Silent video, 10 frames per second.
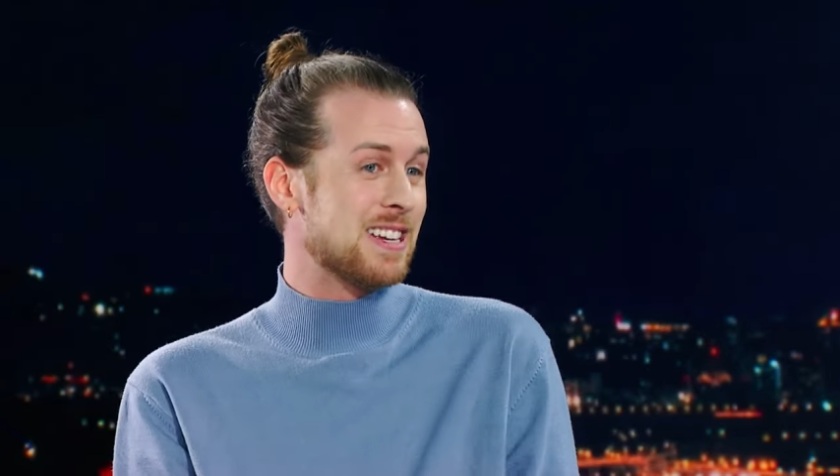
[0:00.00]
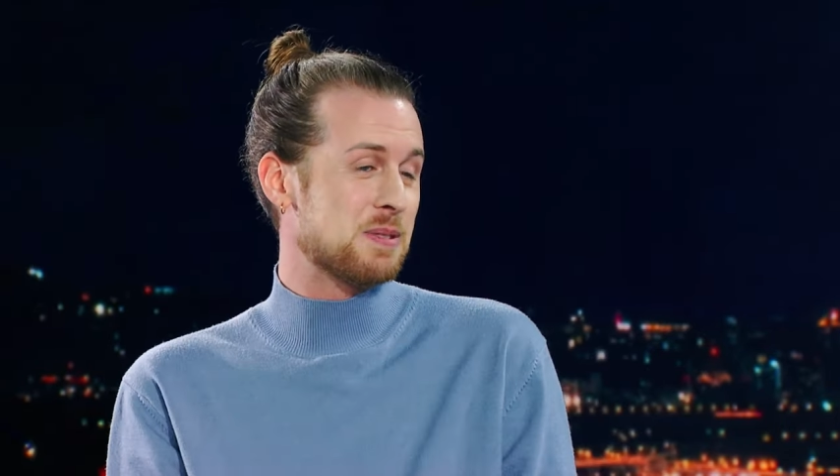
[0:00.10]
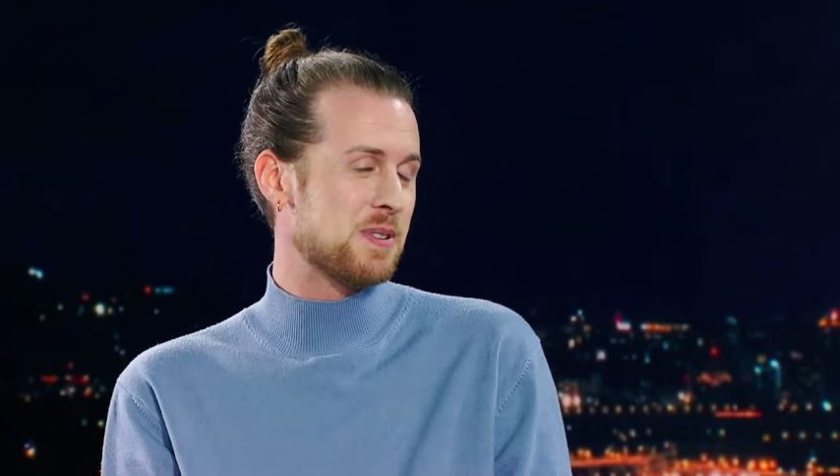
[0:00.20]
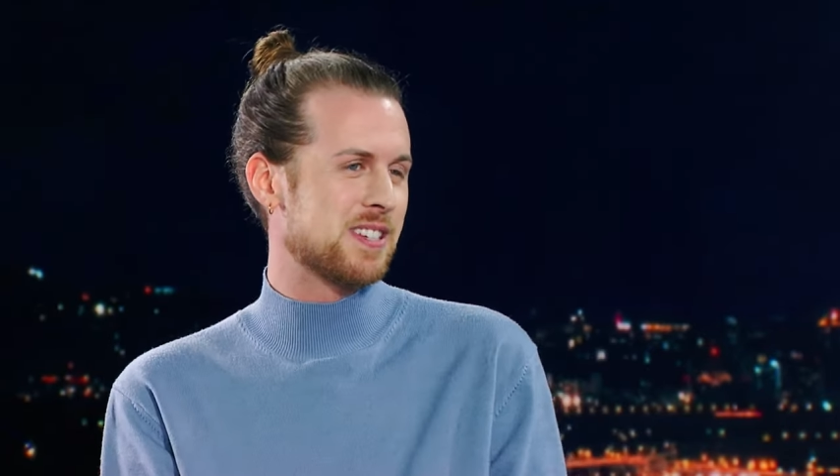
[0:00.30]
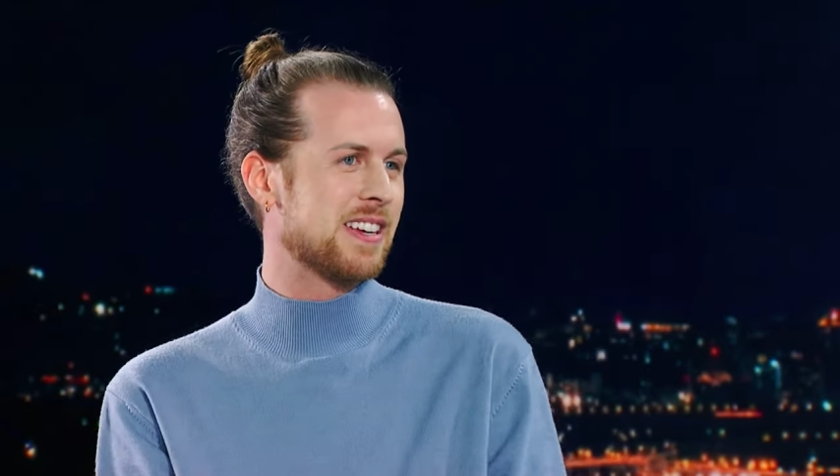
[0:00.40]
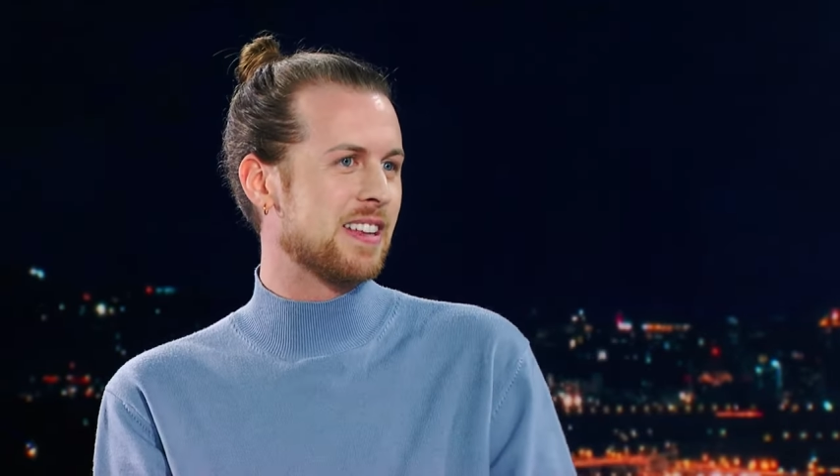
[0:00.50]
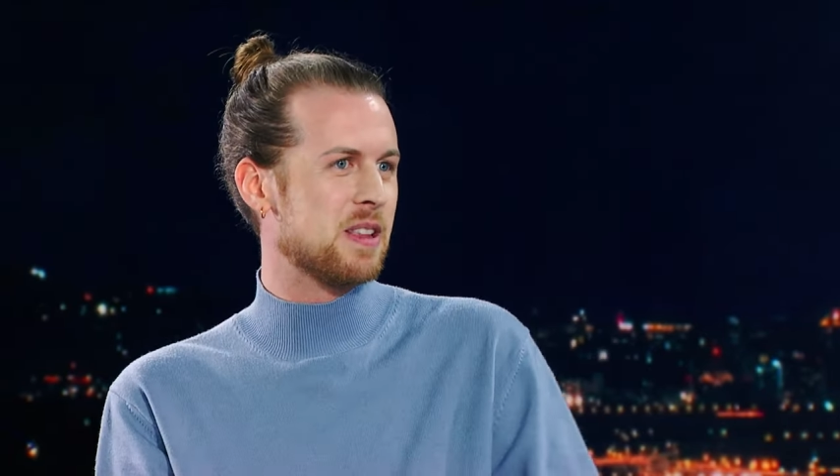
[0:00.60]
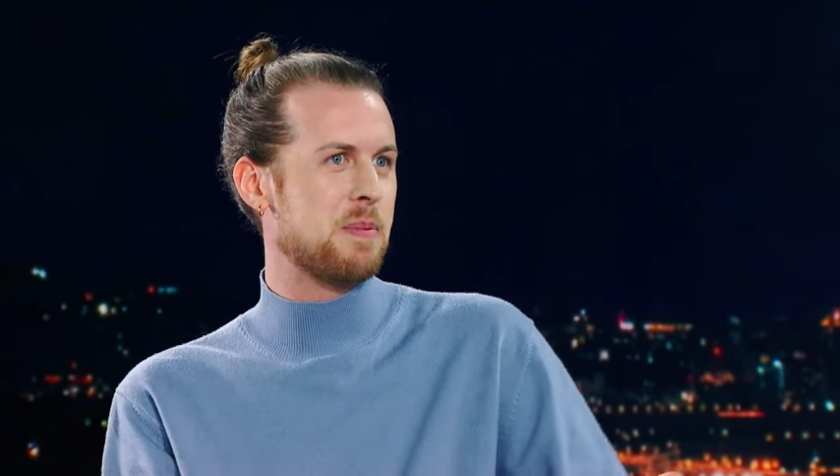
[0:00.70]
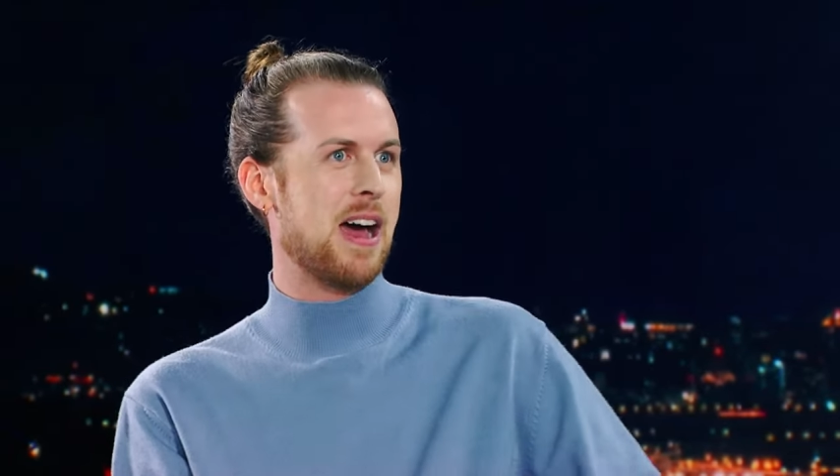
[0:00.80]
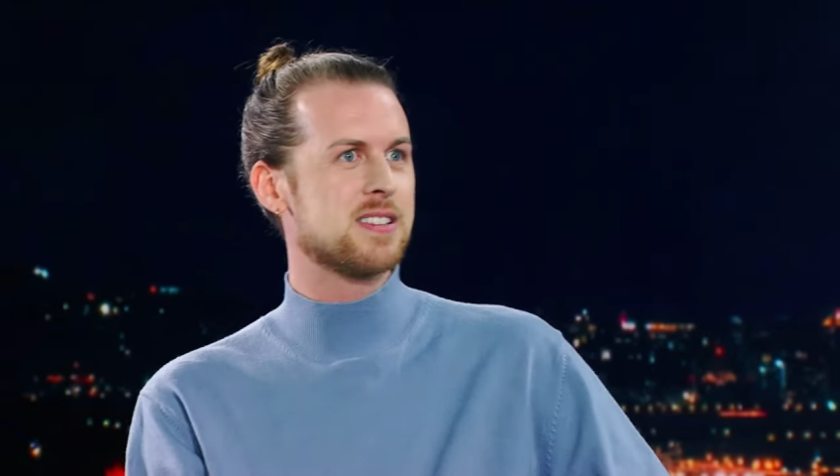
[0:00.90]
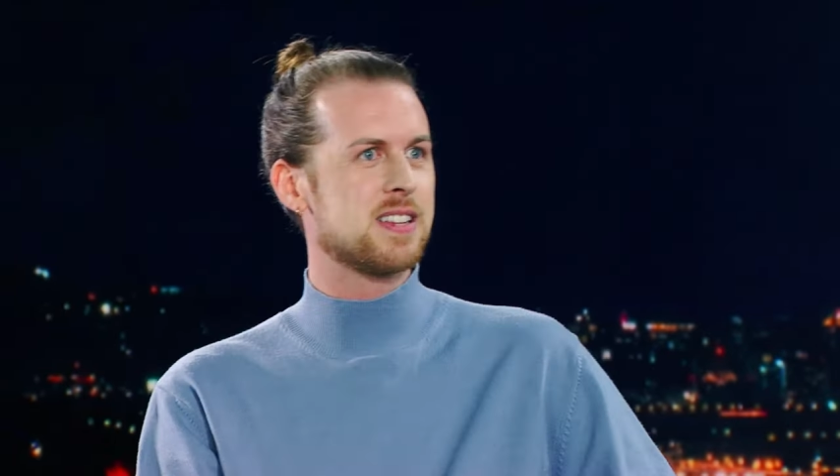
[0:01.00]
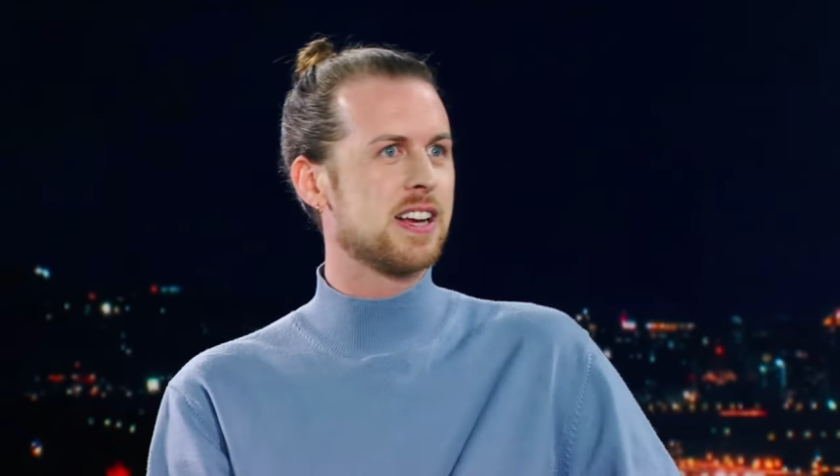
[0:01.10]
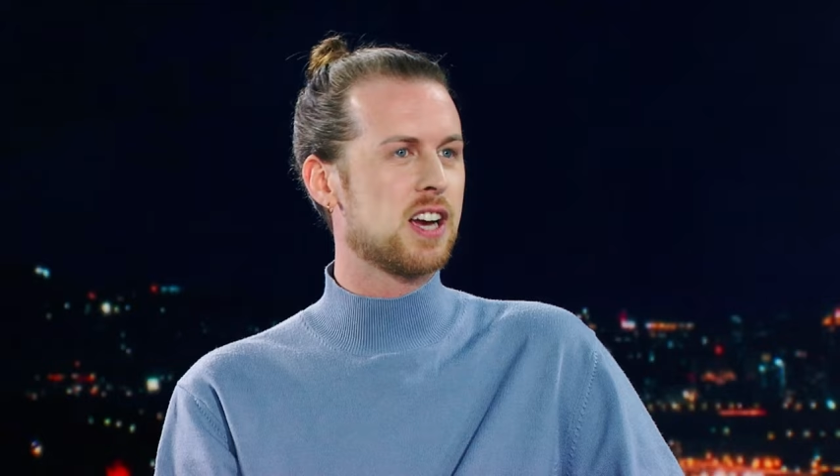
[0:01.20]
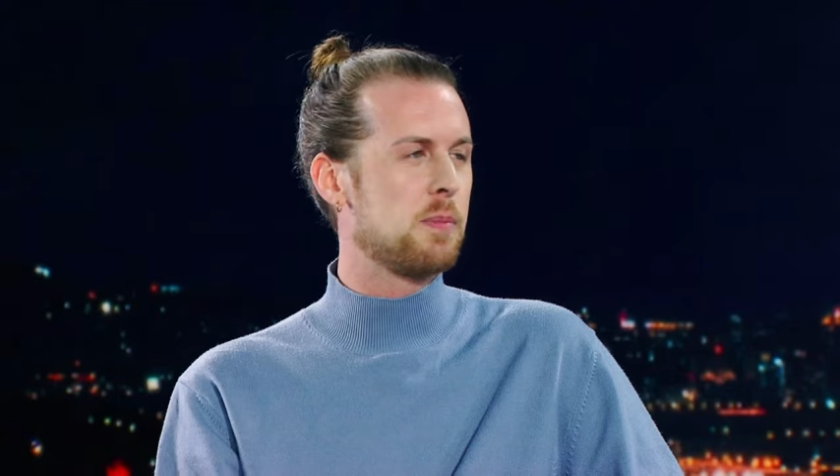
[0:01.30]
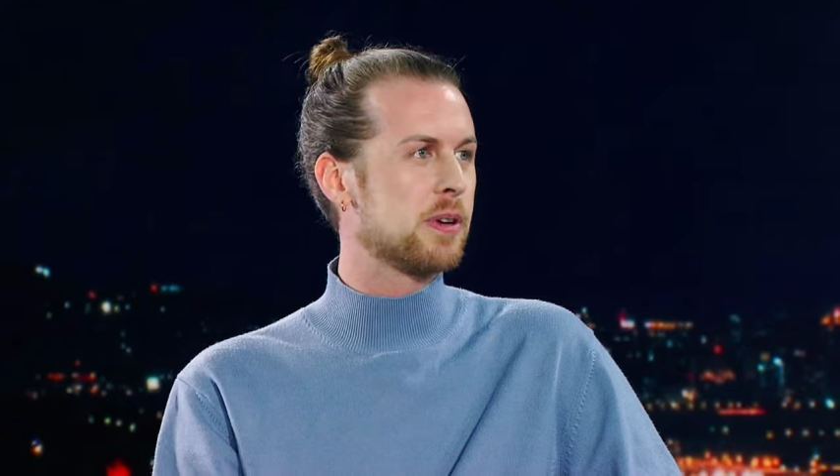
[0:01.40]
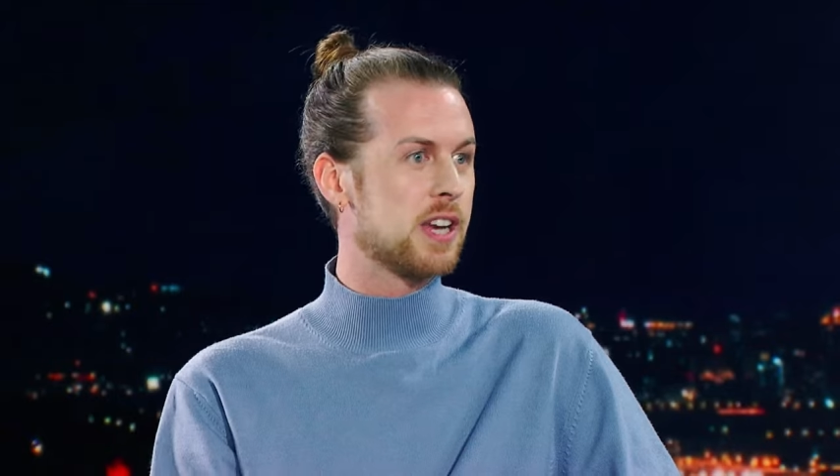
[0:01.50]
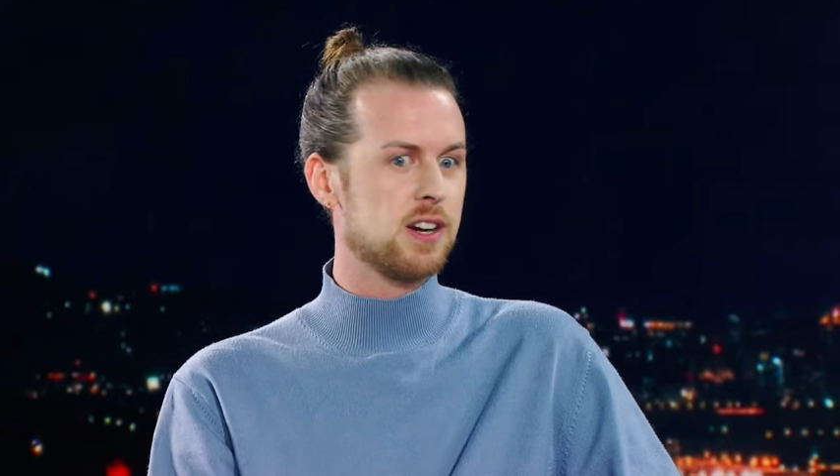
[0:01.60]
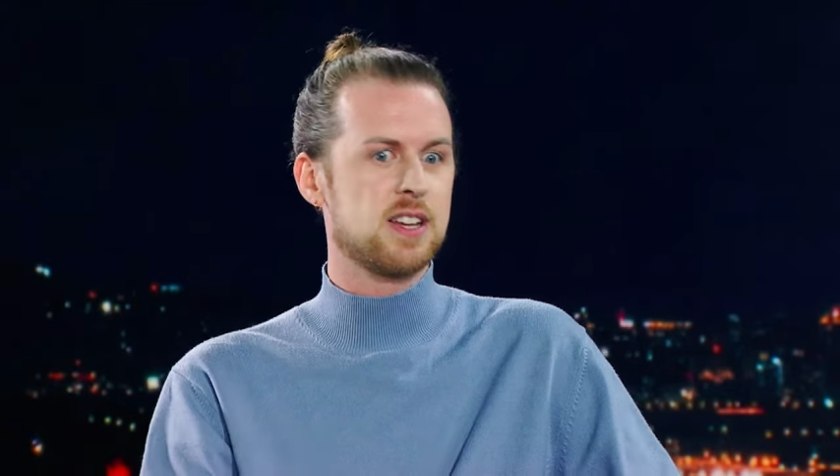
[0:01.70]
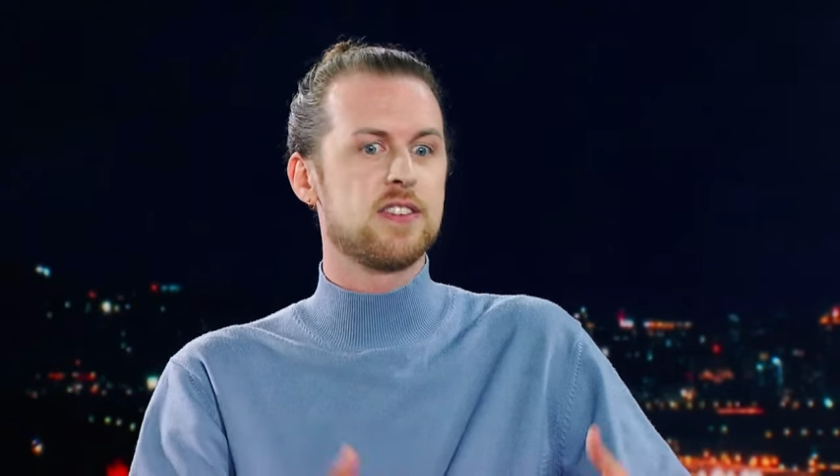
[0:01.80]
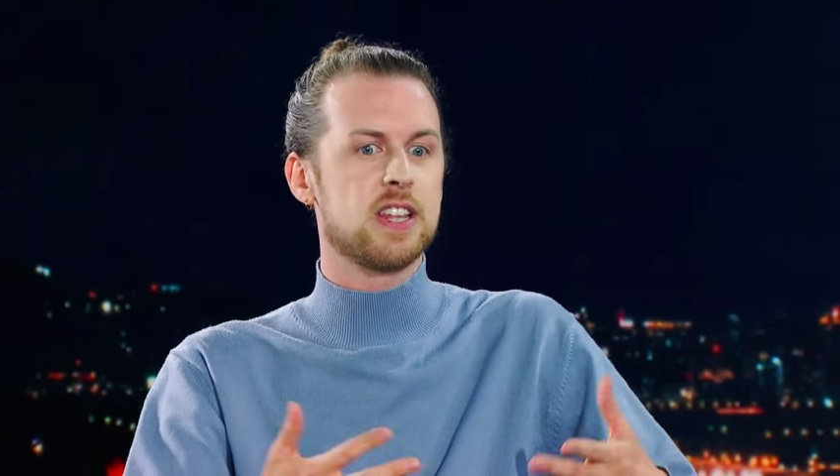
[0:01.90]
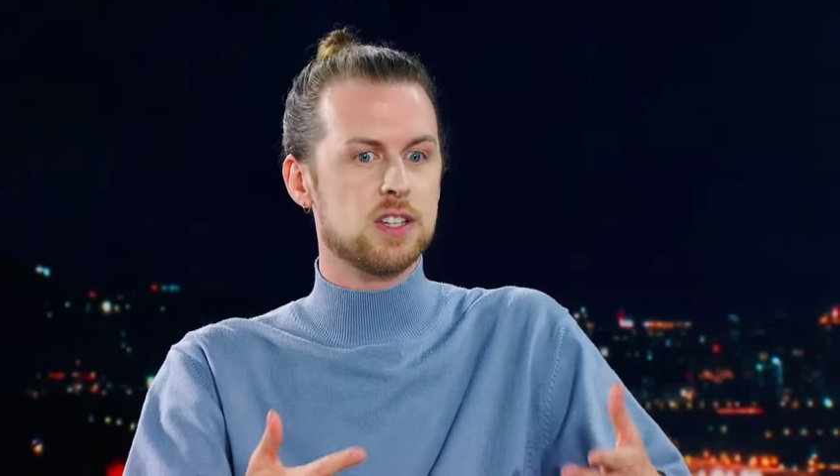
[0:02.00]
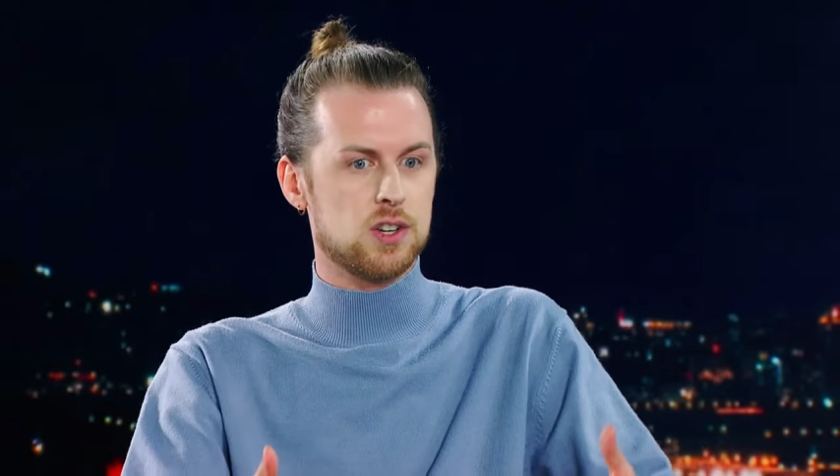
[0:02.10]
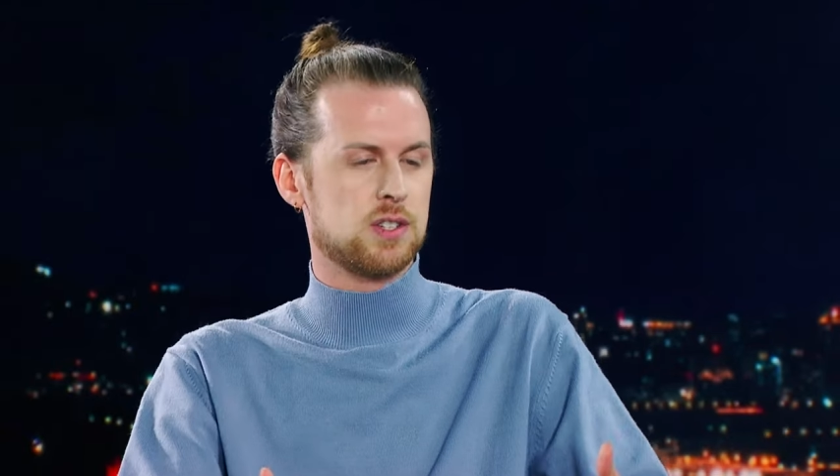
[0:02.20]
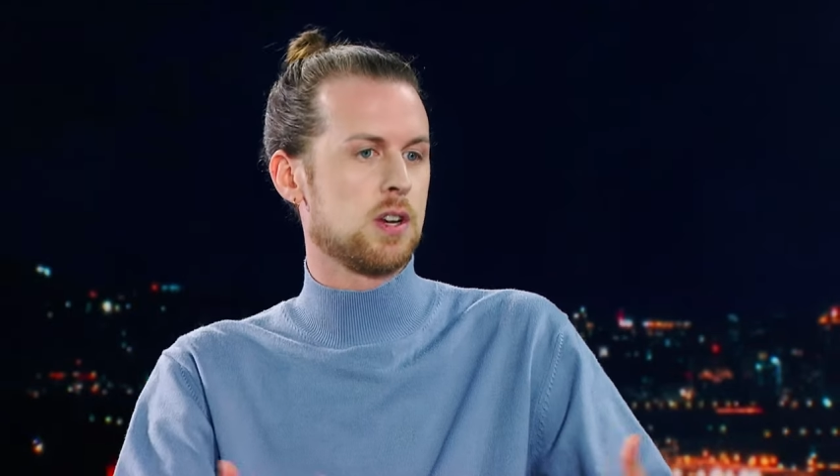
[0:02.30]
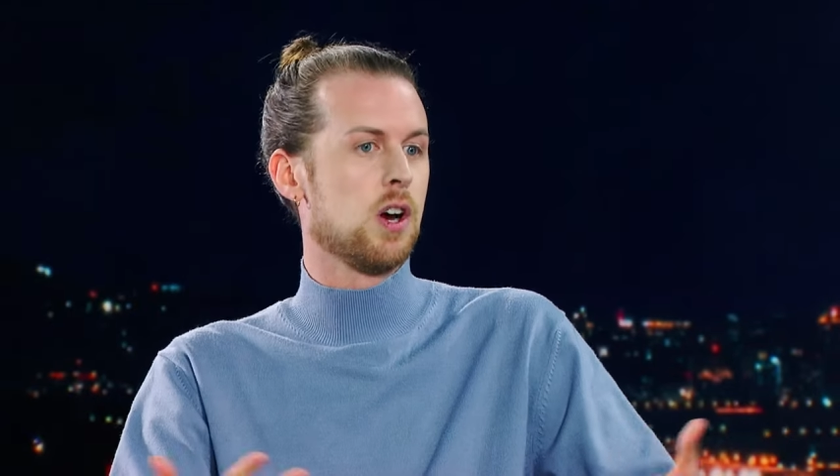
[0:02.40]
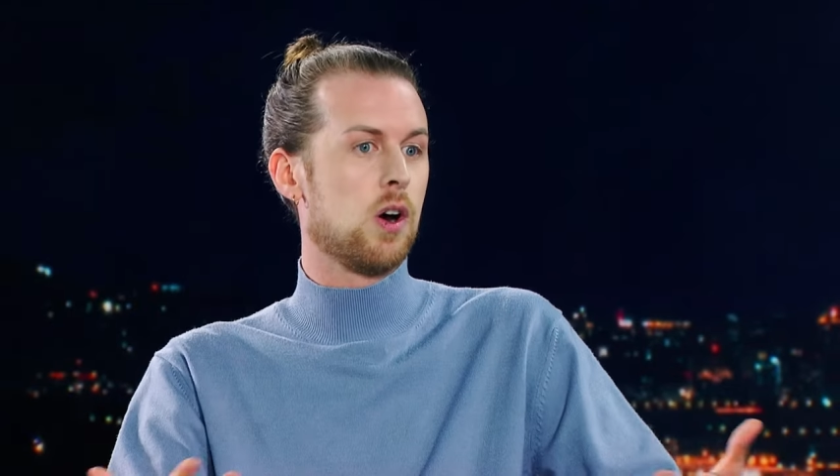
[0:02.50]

especially in the past like couple years, everything's just